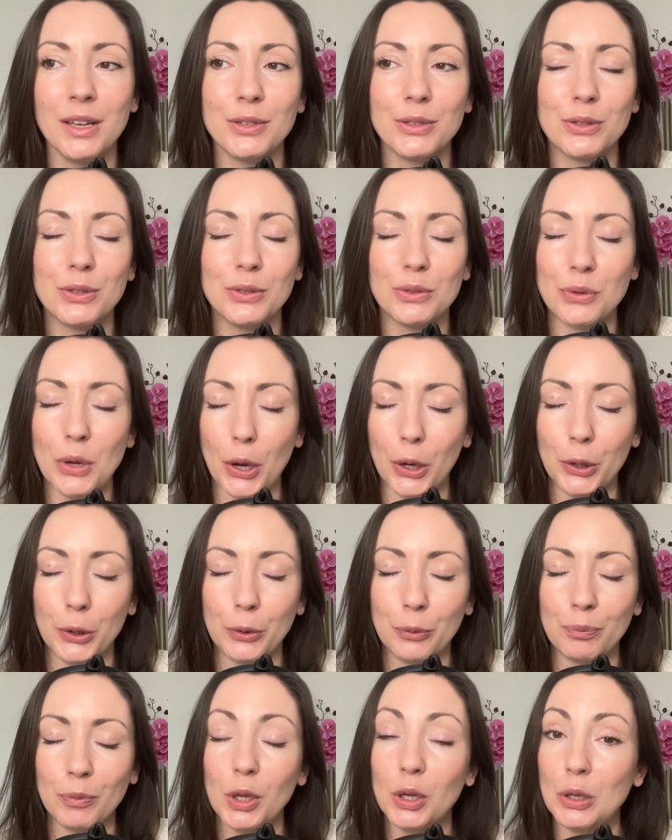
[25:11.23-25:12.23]

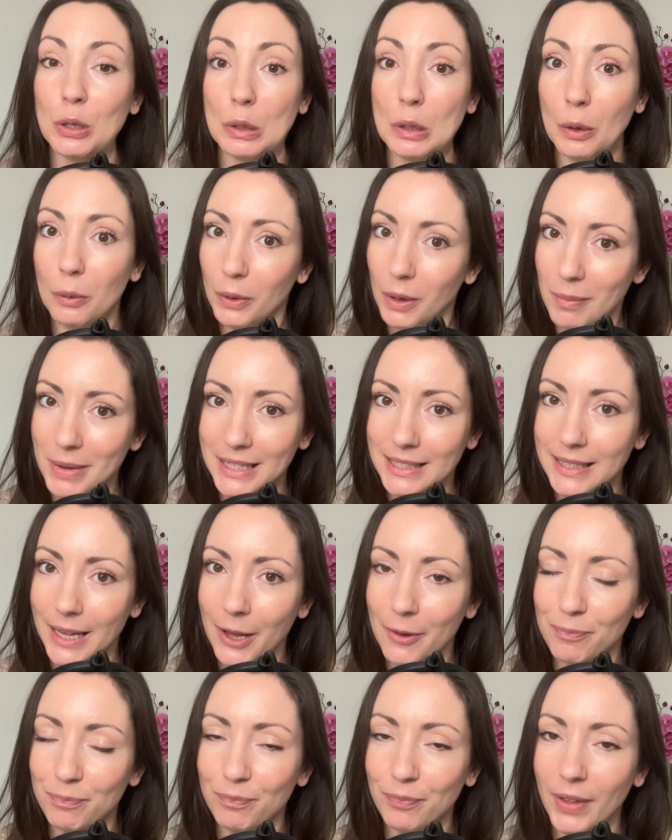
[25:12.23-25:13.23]
So you don't want to miss
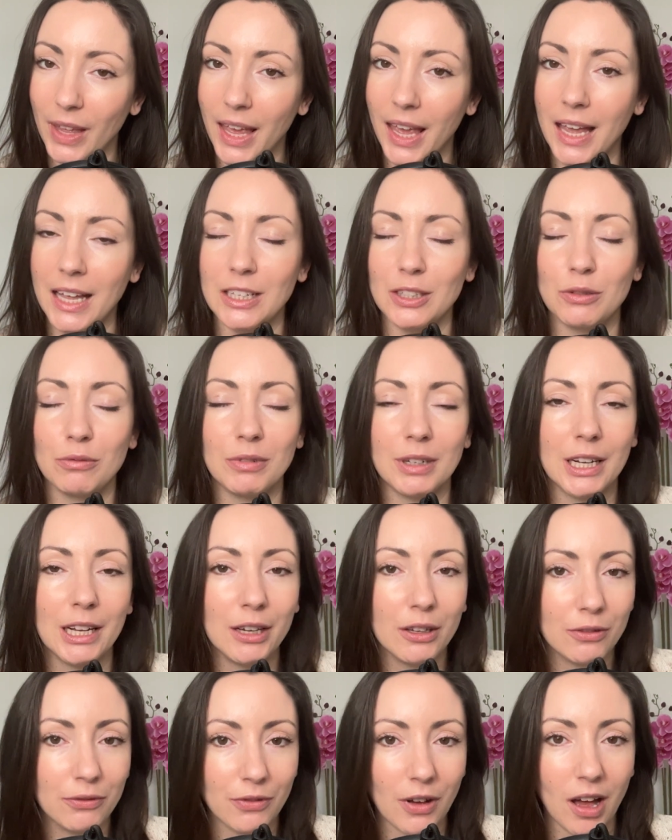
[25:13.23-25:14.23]
it. It's really
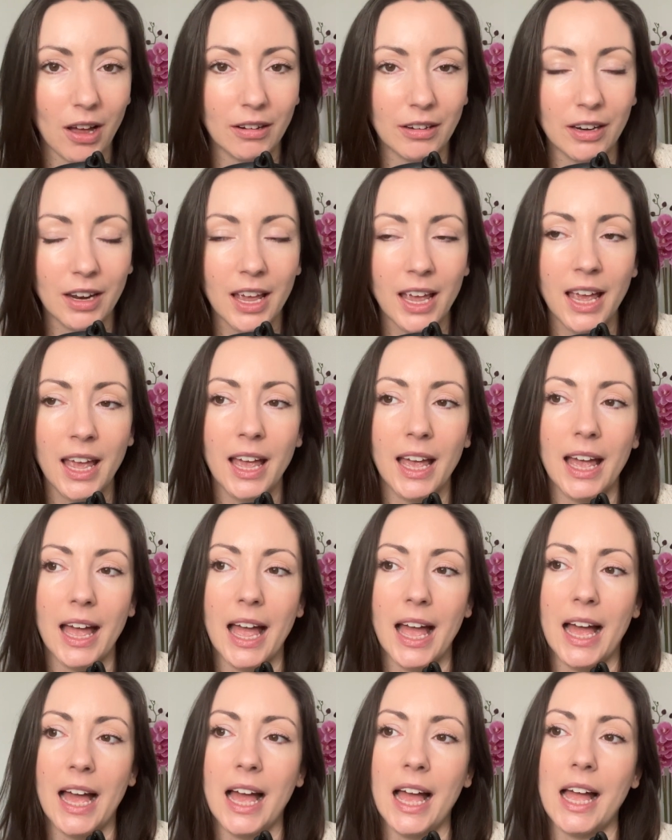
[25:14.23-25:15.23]
good fun
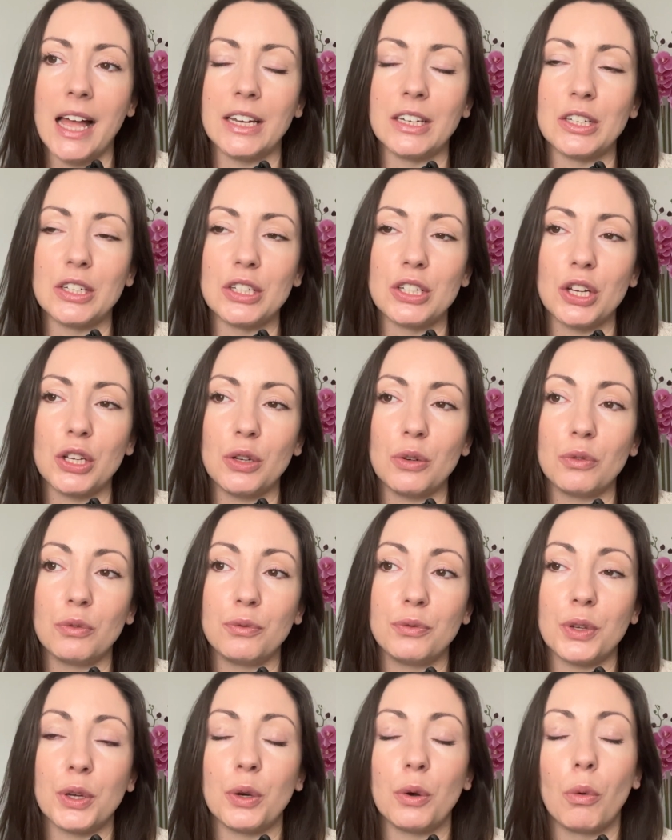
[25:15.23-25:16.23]
and you'll
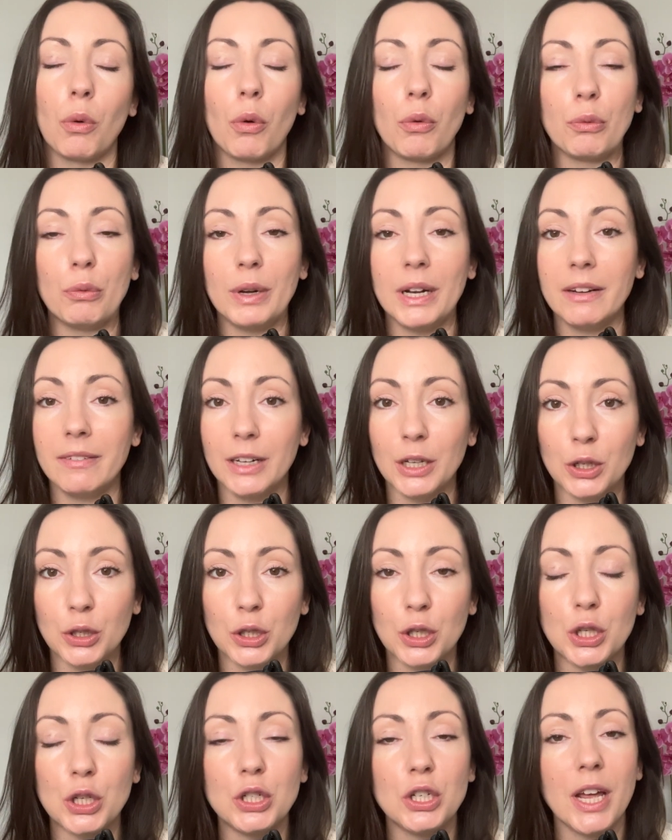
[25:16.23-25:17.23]
feel really, really
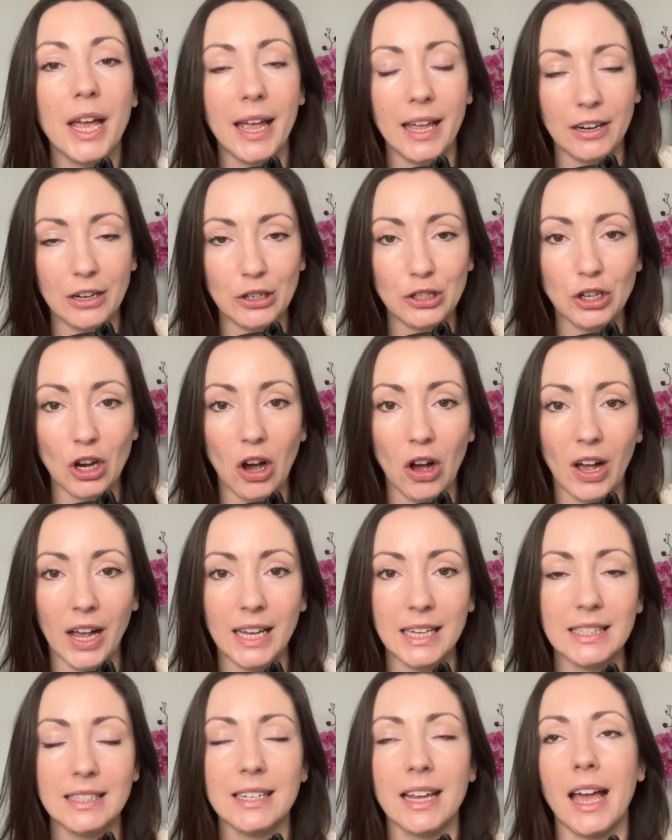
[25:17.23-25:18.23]
good,
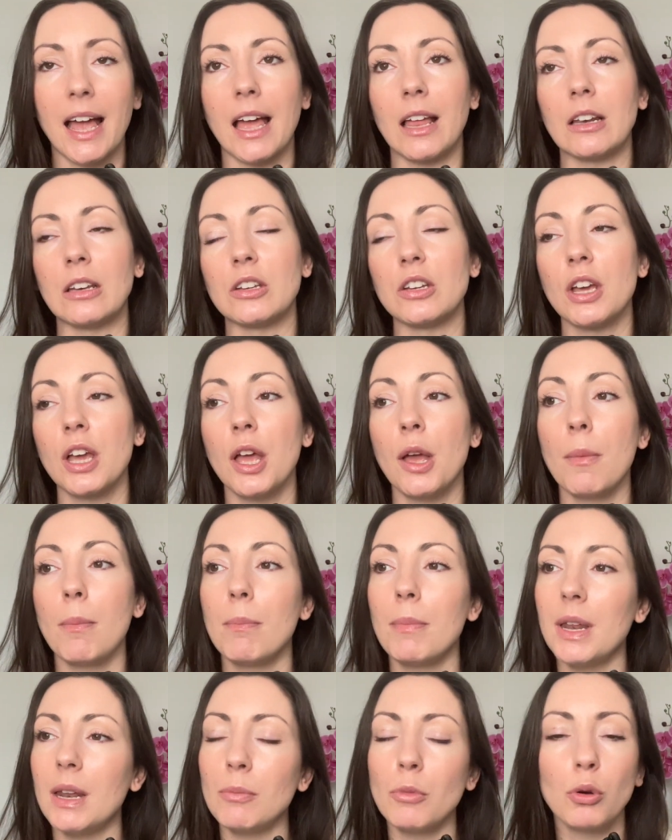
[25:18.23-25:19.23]
energized and
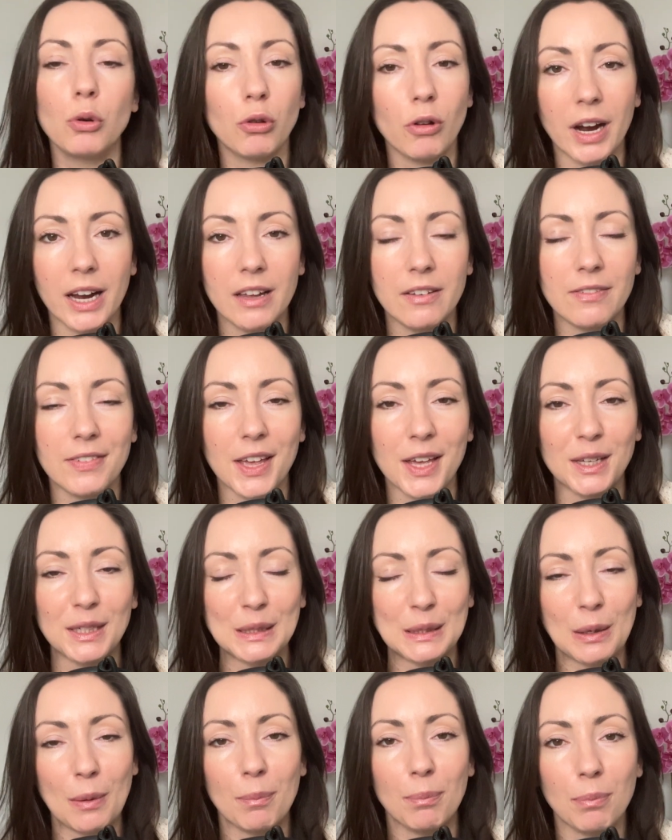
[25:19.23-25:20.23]
minimal
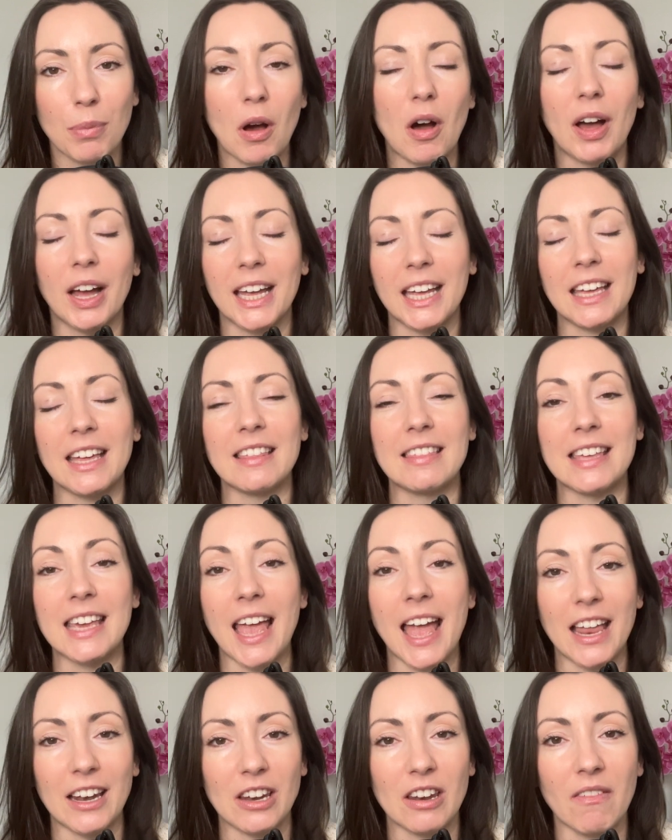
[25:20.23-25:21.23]
cravings by the
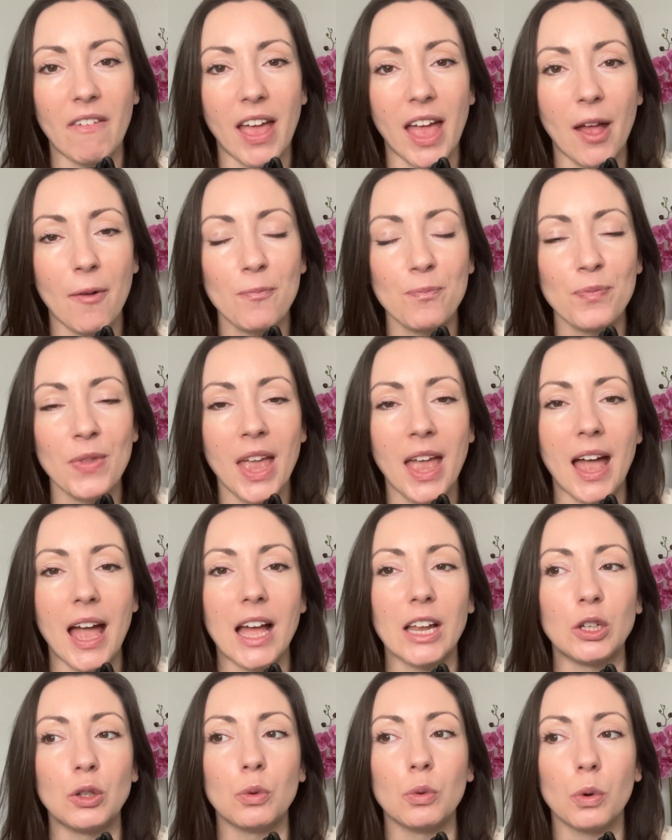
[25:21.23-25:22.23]
end of it.
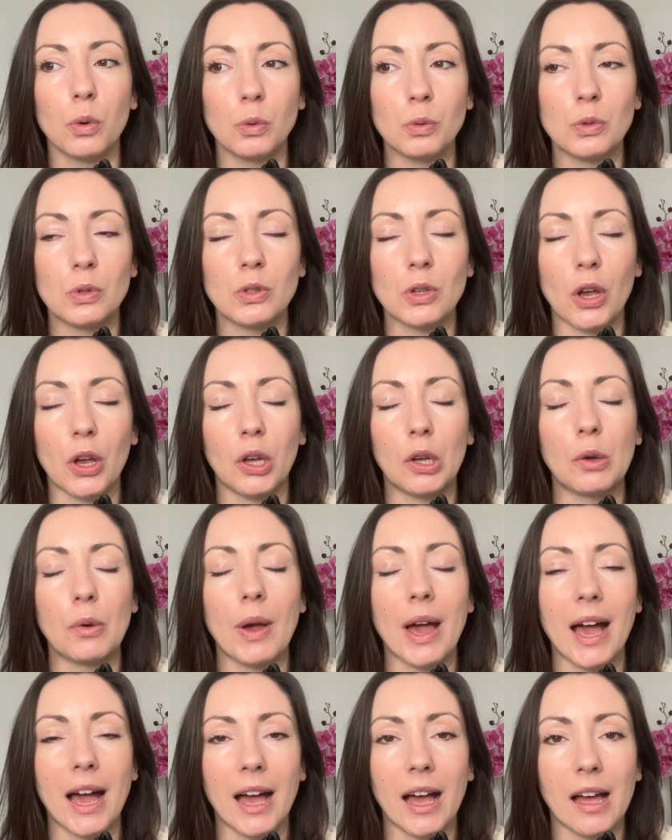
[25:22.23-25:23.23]
And you'll also
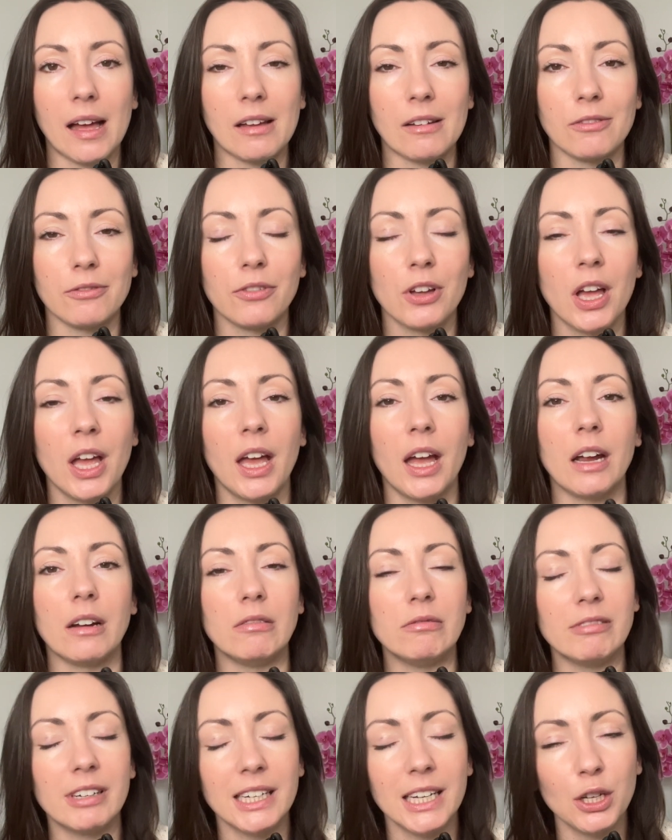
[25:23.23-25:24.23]
have a
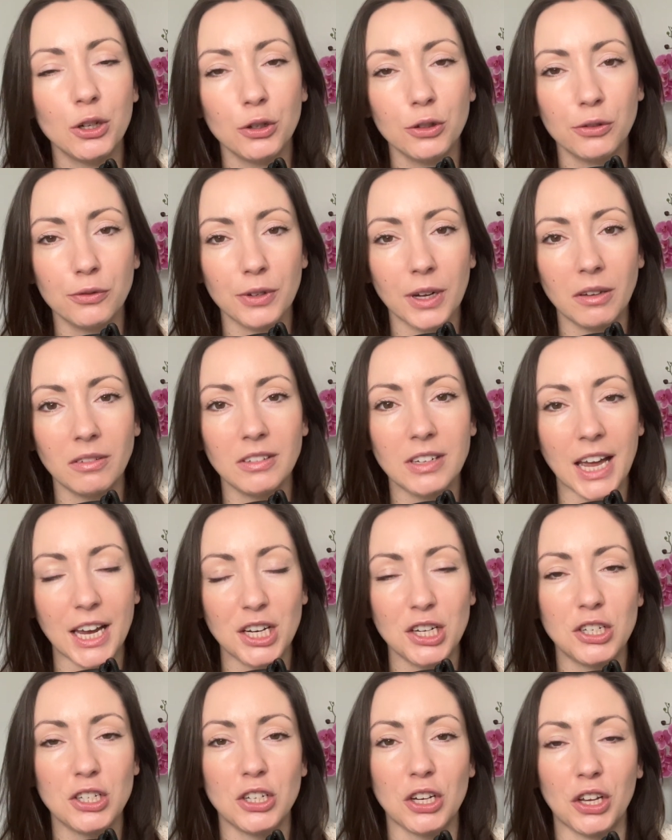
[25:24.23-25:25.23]
really good
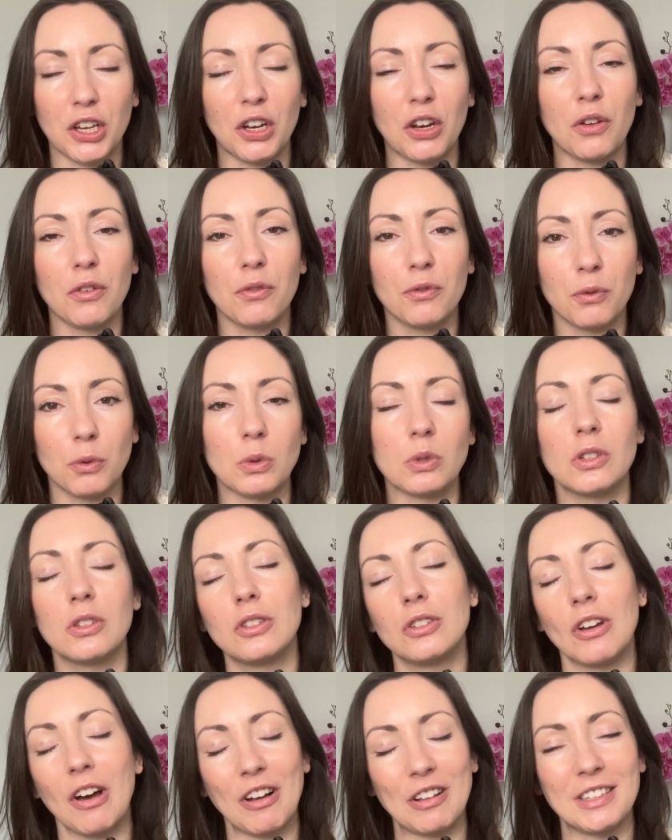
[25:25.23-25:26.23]
foundation for
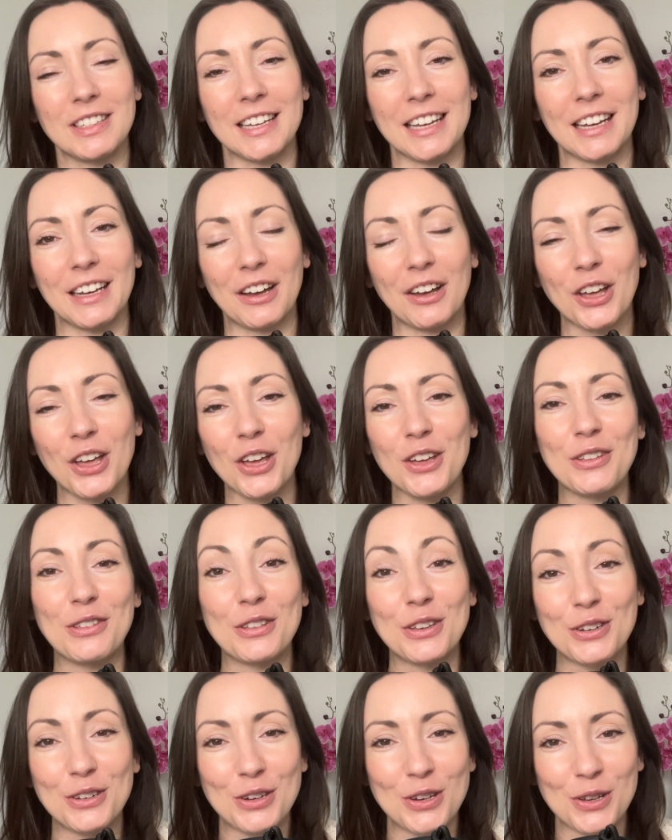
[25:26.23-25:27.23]
starting
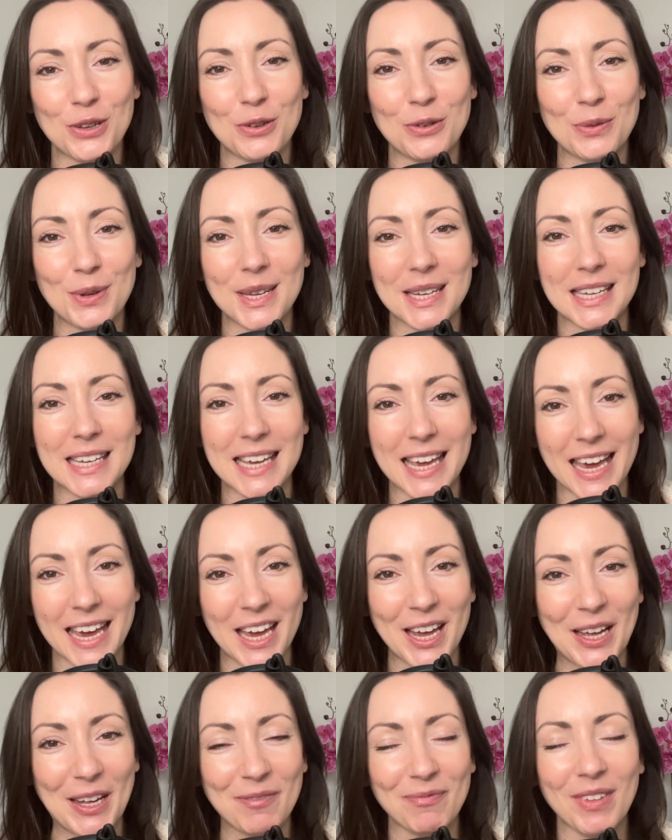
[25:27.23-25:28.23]
the new
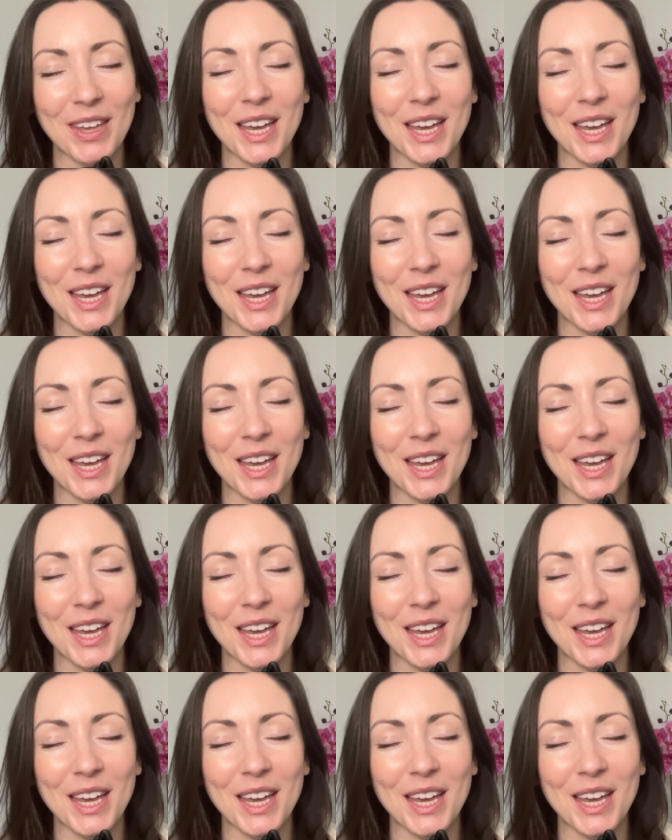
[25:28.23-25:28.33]
year.